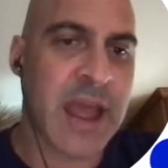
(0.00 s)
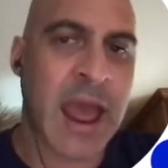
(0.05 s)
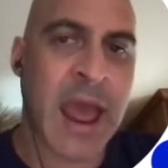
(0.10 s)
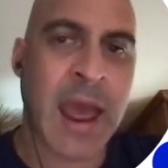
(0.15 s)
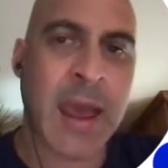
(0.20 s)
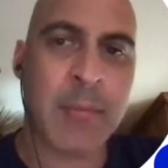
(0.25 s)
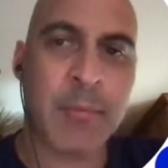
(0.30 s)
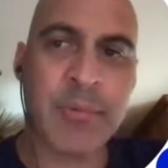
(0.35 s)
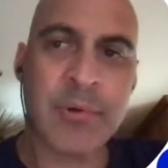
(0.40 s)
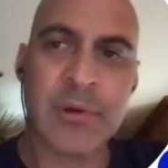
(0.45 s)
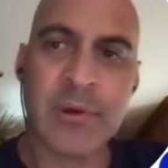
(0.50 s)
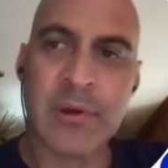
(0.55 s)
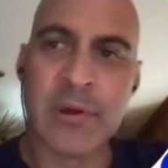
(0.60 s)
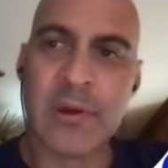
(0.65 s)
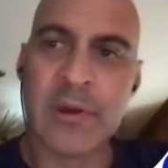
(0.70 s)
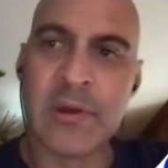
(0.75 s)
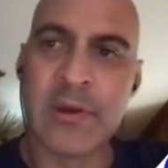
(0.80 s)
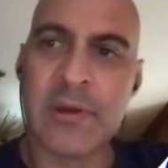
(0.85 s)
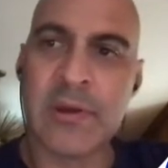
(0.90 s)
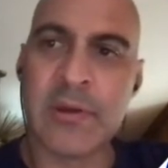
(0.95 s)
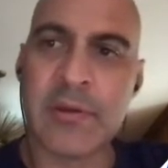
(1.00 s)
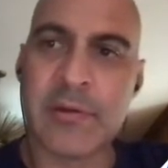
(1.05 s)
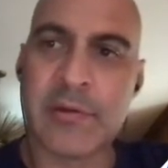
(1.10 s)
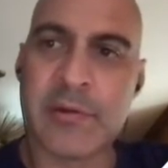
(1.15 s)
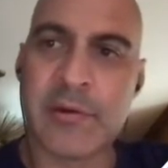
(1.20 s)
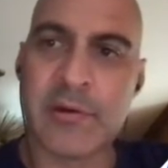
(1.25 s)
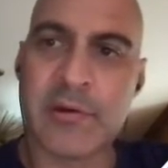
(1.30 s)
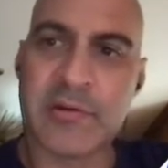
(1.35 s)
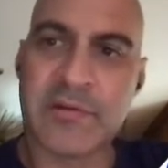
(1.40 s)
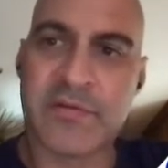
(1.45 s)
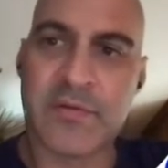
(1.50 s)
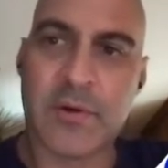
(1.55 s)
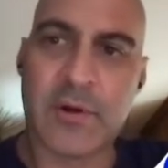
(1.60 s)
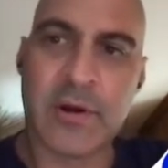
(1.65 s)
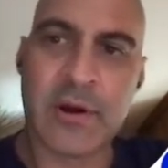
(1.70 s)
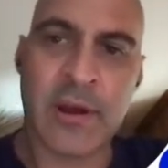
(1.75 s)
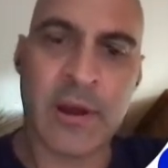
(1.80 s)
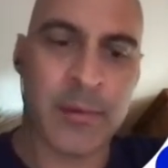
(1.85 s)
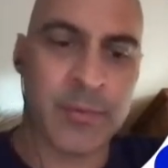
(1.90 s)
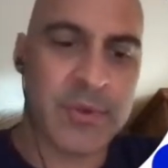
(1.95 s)
app. You can search for
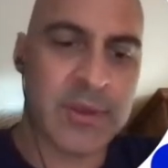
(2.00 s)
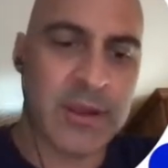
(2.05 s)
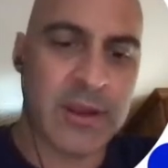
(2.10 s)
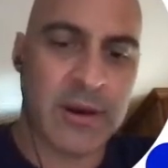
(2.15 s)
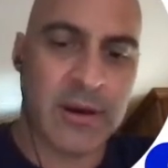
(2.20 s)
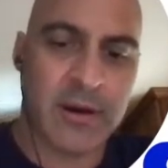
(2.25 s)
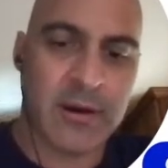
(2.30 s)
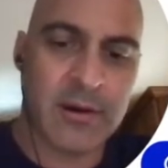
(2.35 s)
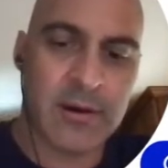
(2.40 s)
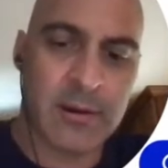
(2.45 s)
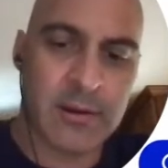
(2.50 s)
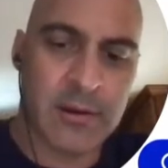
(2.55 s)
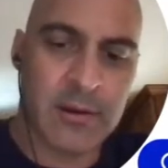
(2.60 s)
it up here.